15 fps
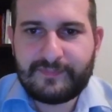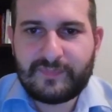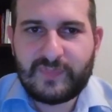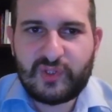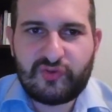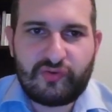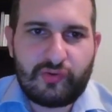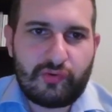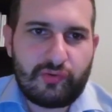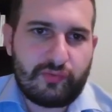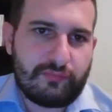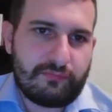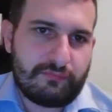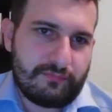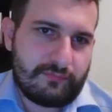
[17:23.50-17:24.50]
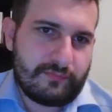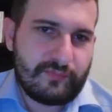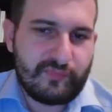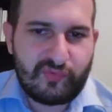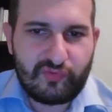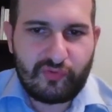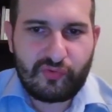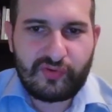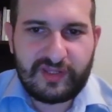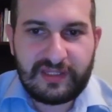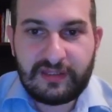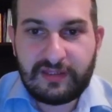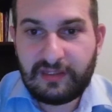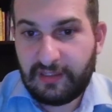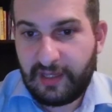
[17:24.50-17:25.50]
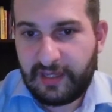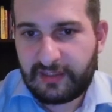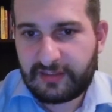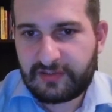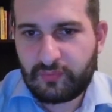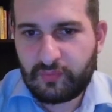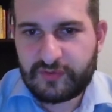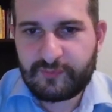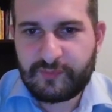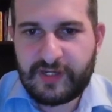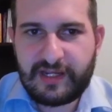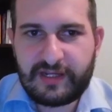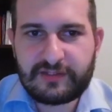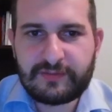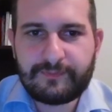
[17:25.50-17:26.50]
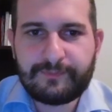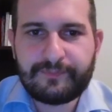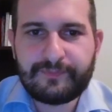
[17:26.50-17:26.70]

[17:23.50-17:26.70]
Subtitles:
So rook e8 was played,